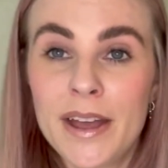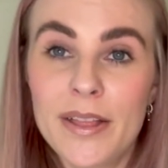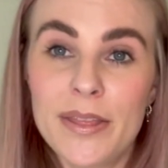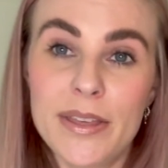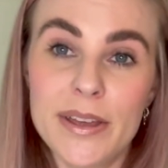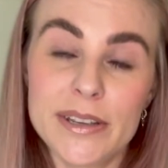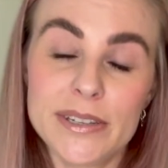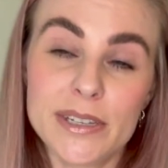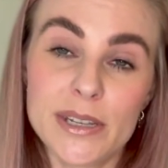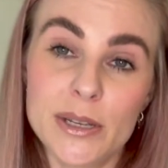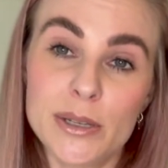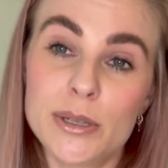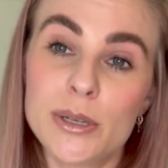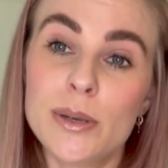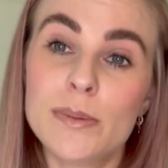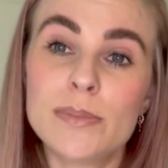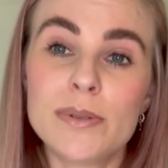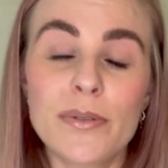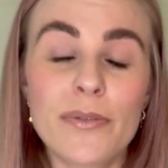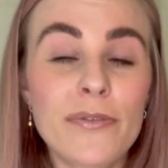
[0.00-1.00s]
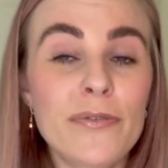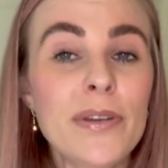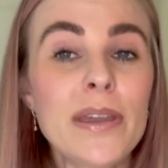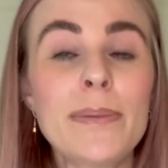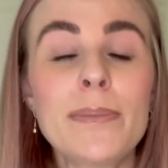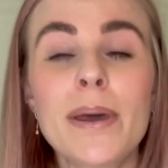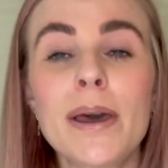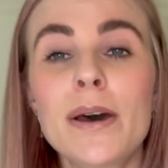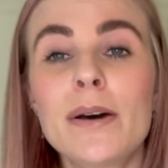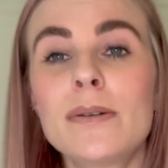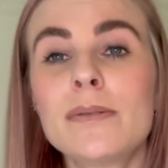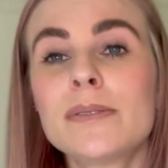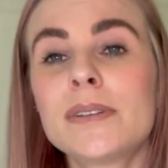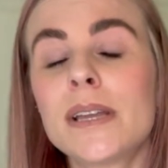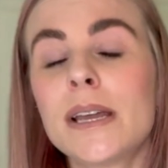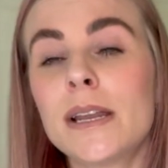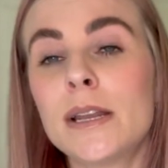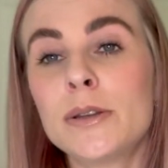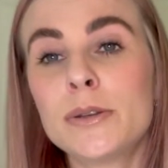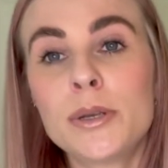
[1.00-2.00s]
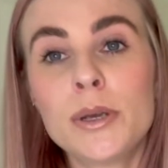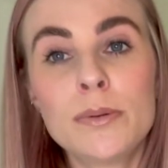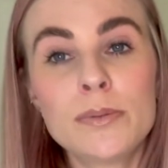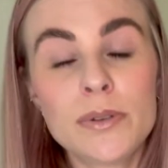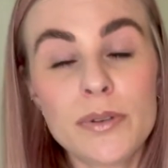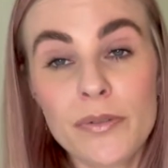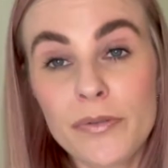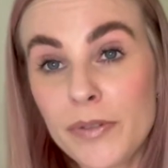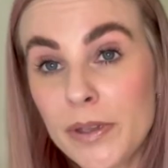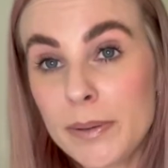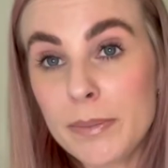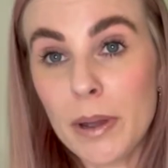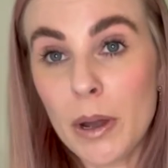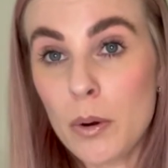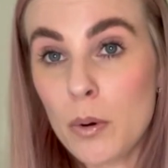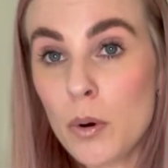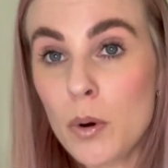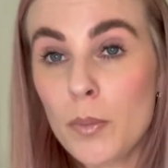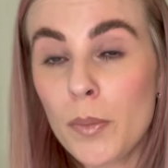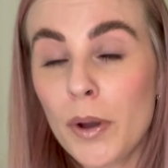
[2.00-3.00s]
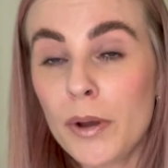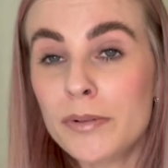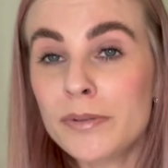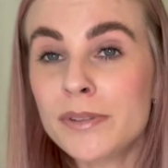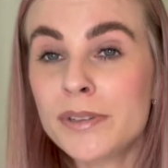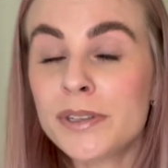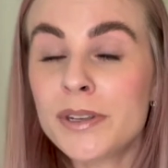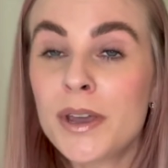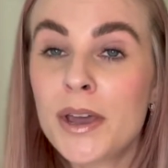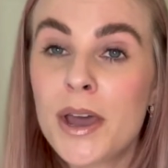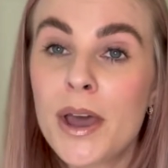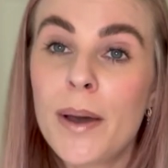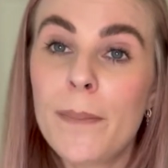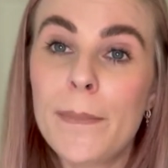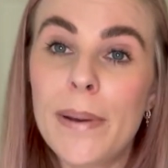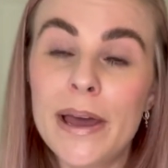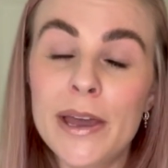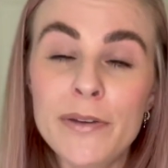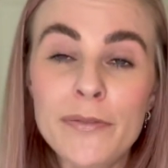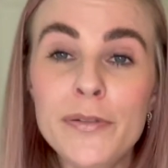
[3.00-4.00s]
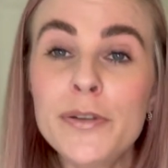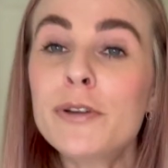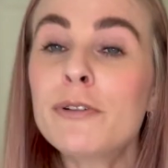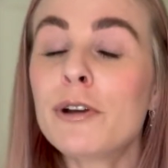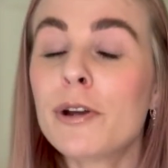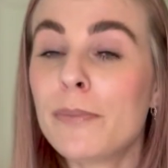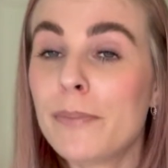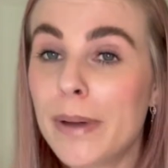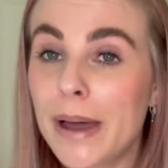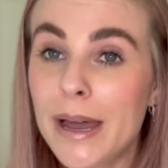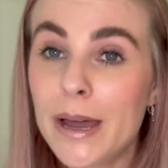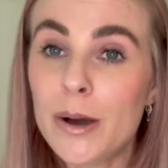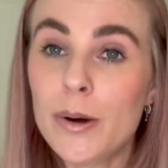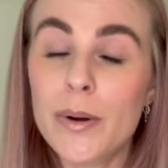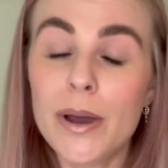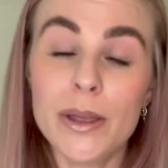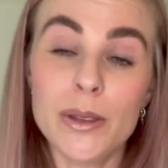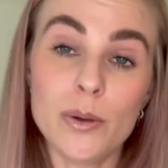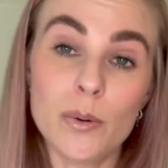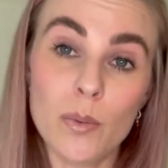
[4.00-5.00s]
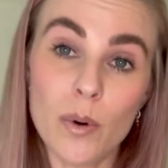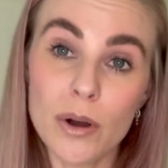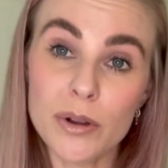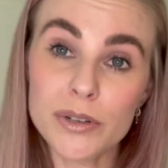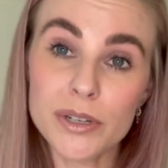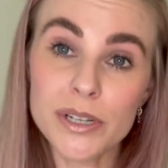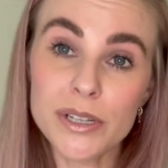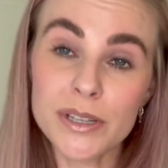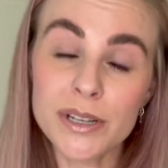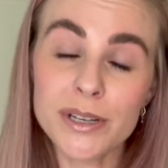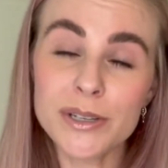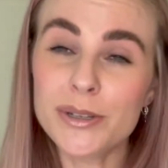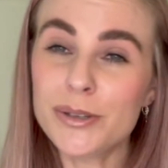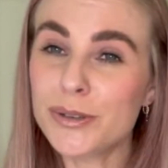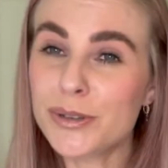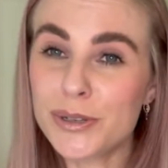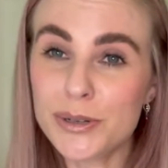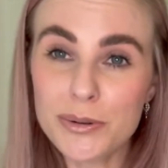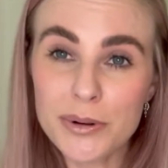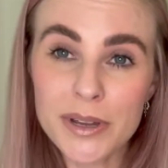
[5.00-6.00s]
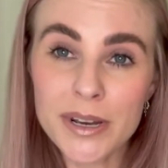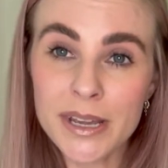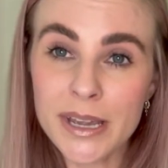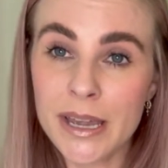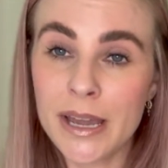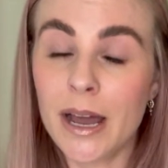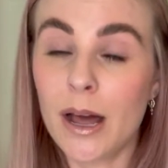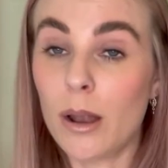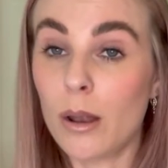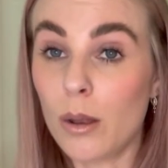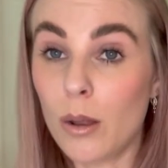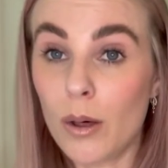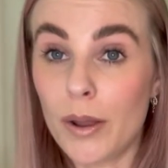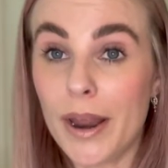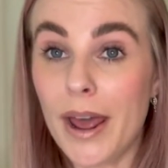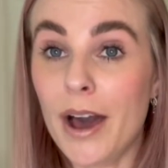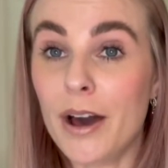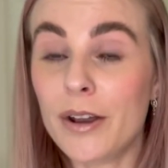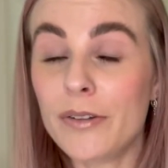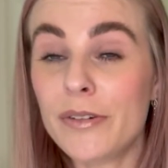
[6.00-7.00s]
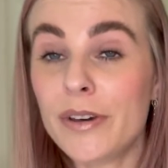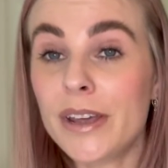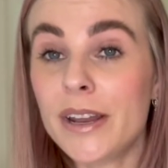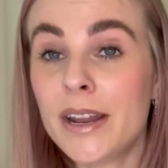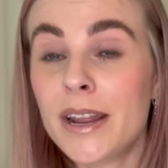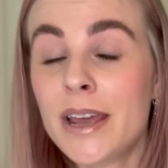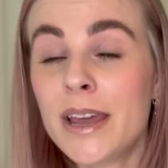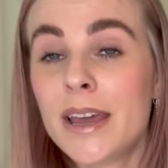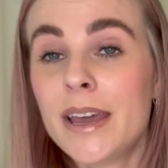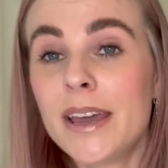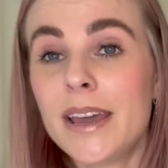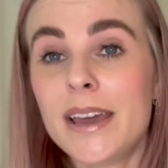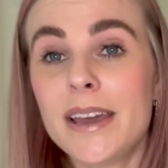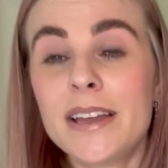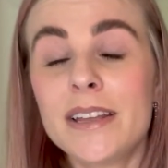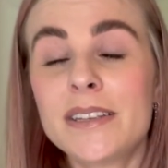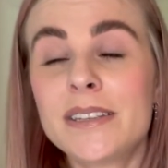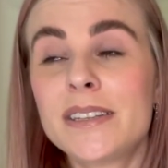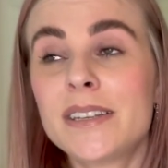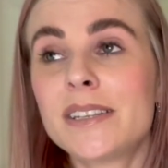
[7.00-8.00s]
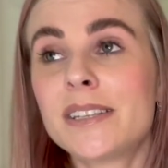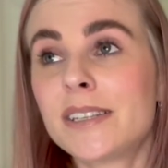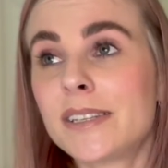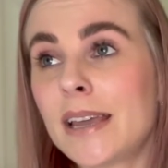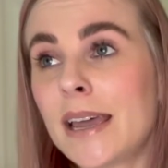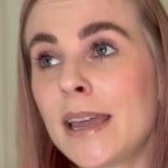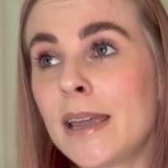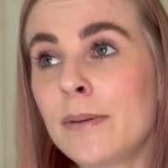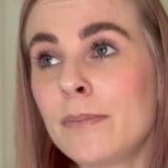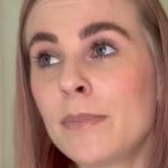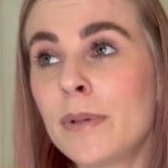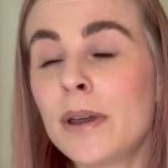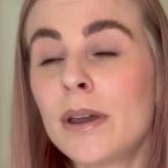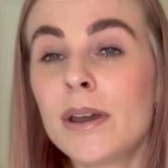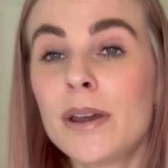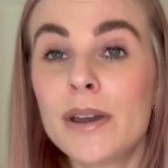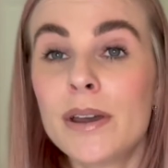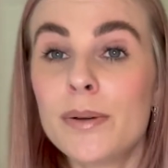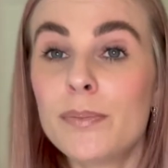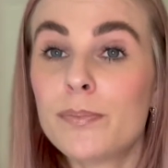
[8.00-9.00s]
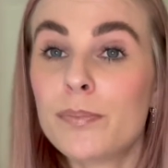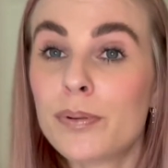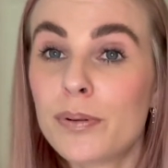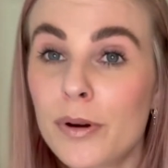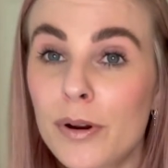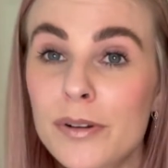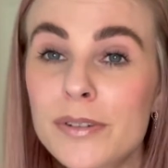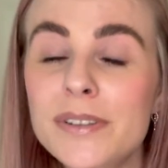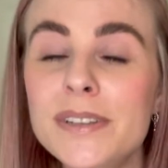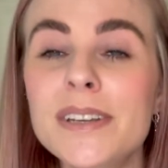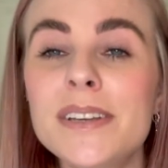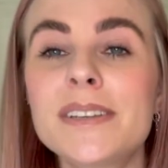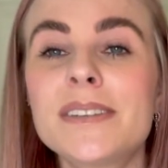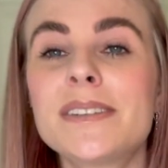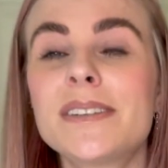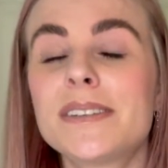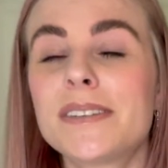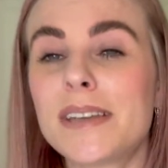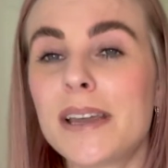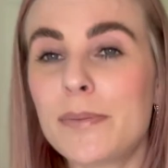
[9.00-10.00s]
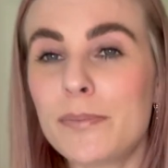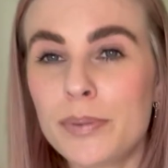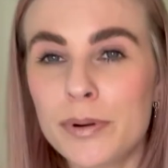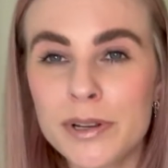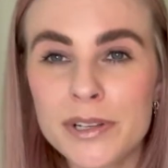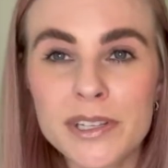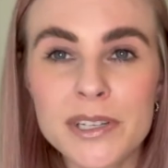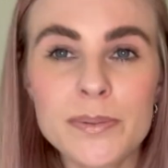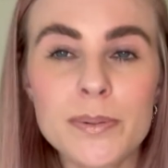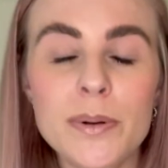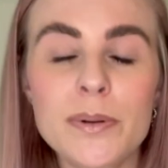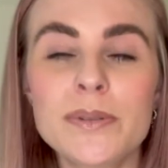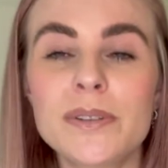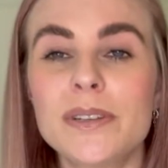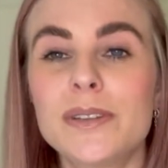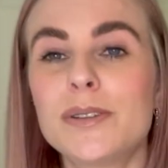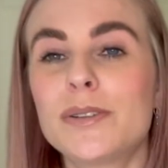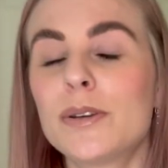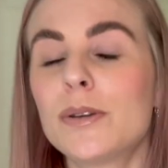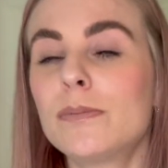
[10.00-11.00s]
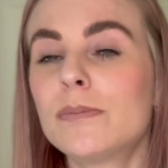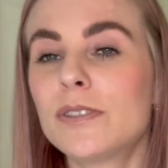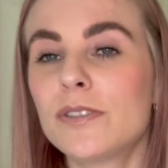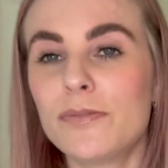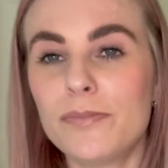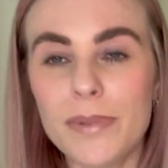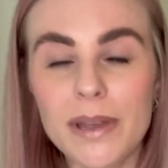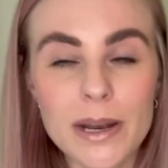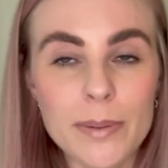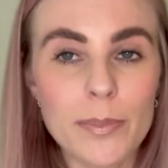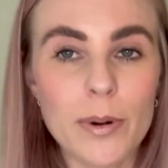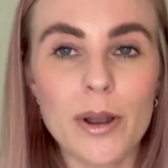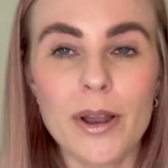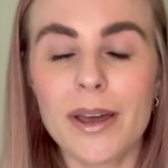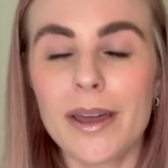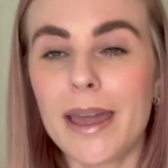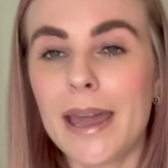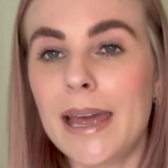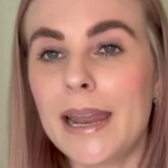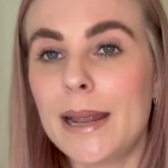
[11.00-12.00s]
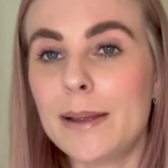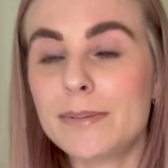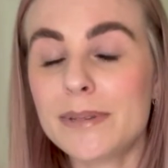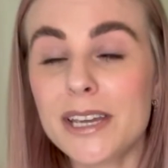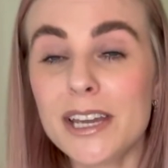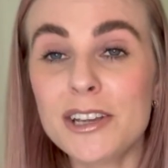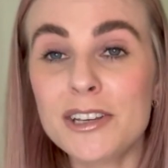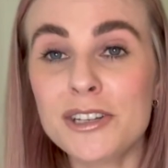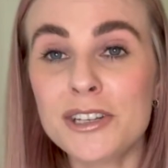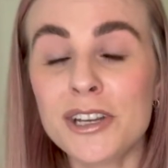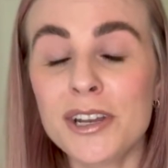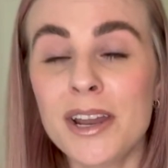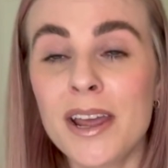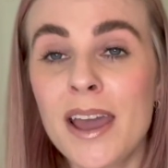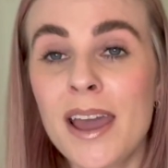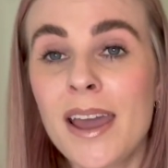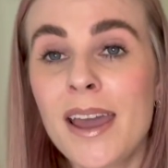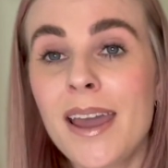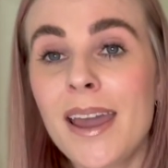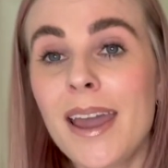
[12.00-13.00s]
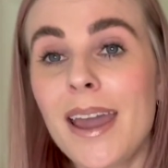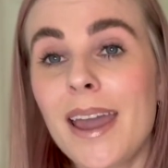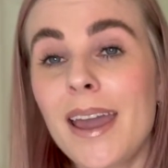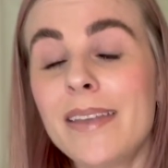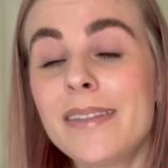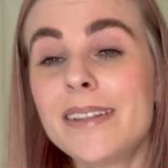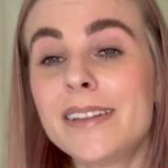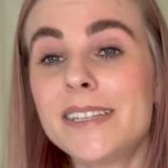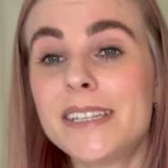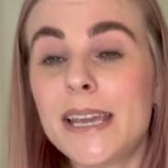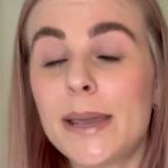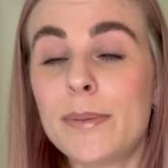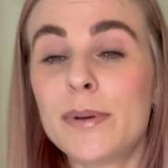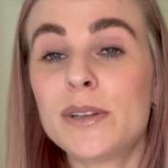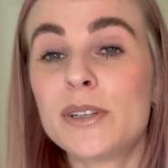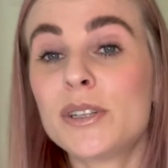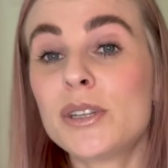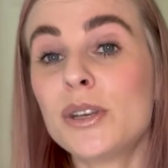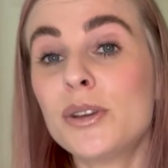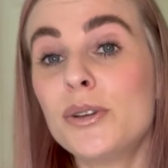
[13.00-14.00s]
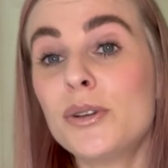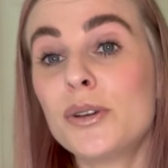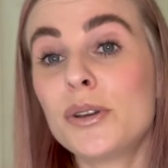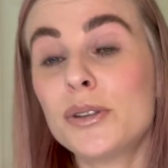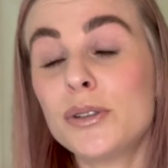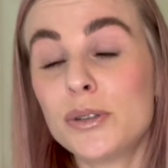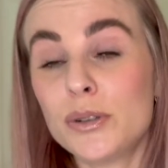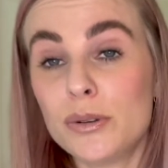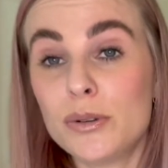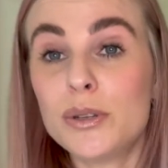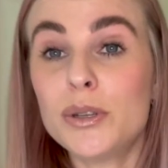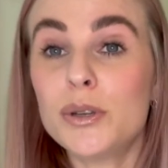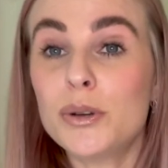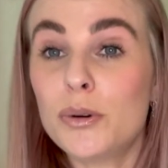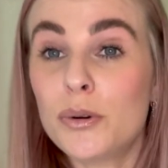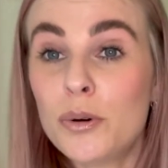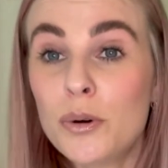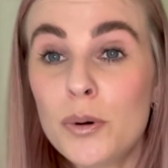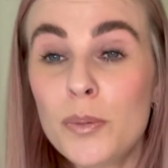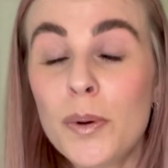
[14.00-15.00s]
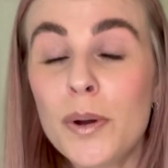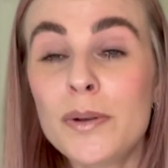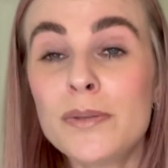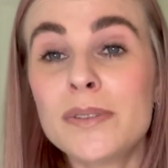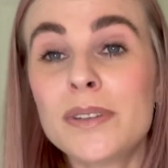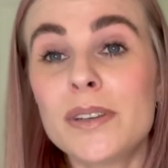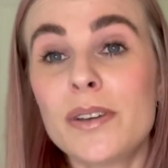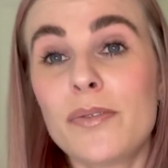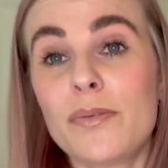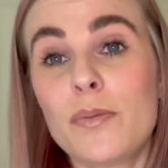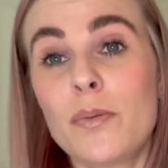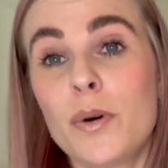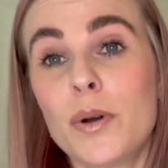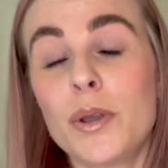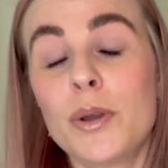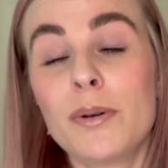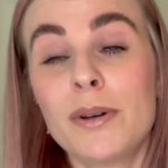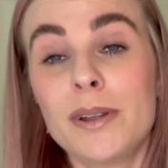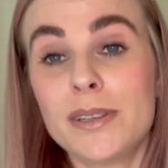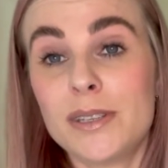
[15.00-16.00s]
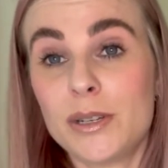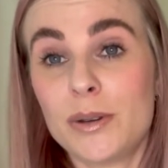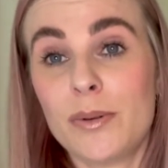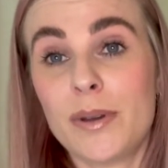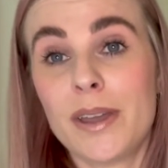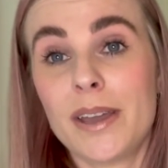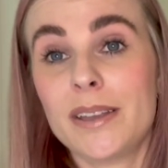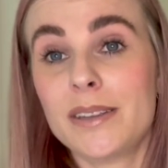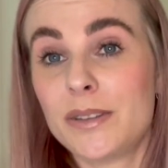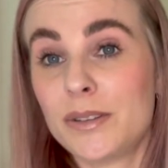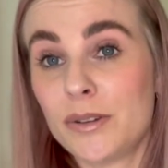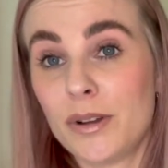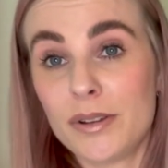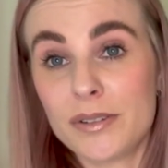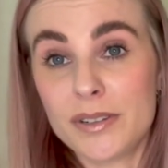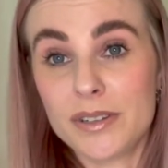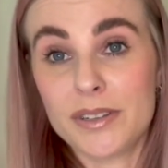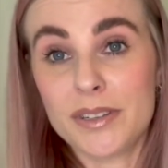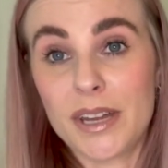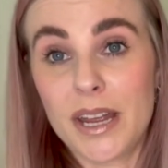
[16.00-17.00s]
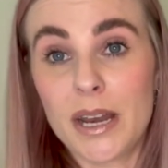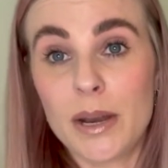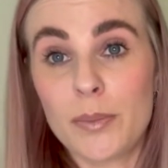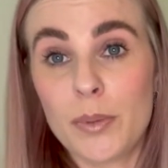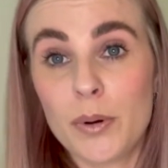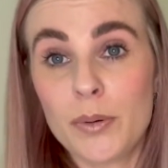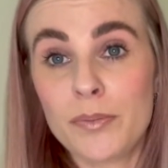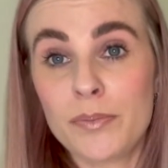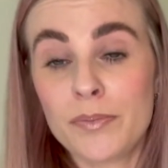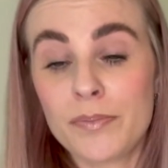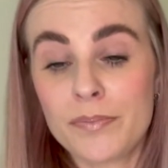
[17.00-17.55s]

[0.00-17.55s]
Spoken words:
this in terms of females and in terms of female hormones, but if you are a male and you're watching this, you're still going to get a lot out of it. It is the same process, the same principles in terms of metabolic adaptation and the damage that you can do to your hormones if what you are doing is not sustainable.